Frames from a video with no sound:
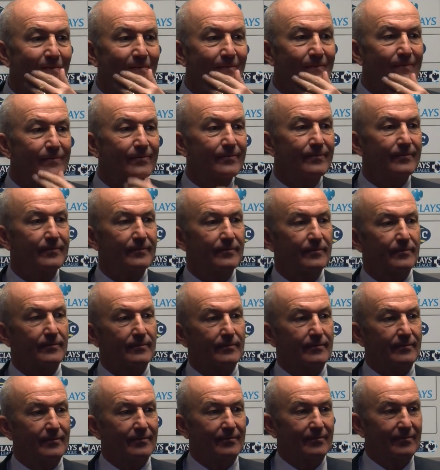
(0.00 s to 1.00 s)
boys too long to
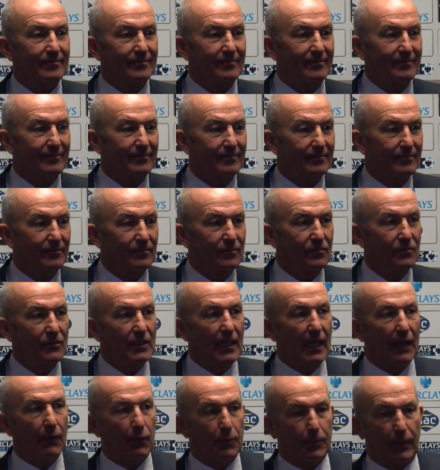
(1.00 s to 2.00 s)
help you out there, did it?
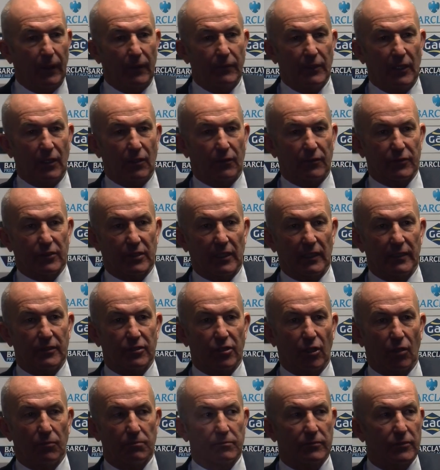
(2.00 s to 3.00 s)
Yeah, but, you know, obviously
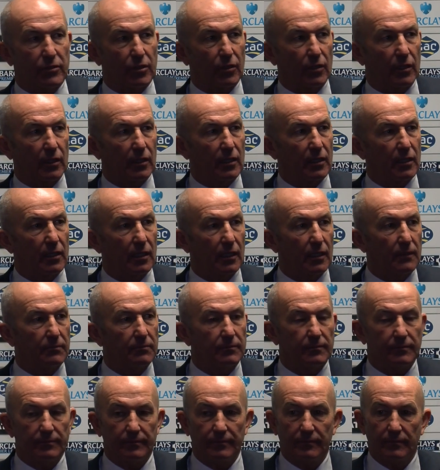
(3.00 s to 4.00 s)
Tom
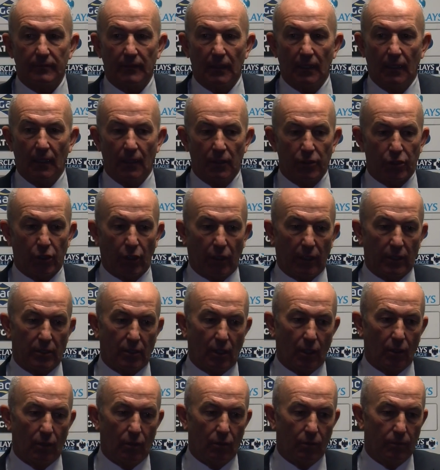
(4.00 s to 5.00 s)
took his
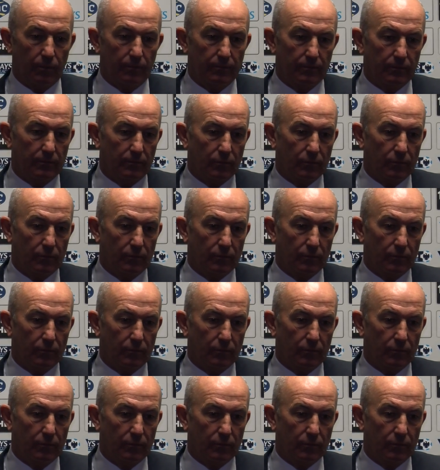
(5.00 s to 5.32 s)
goal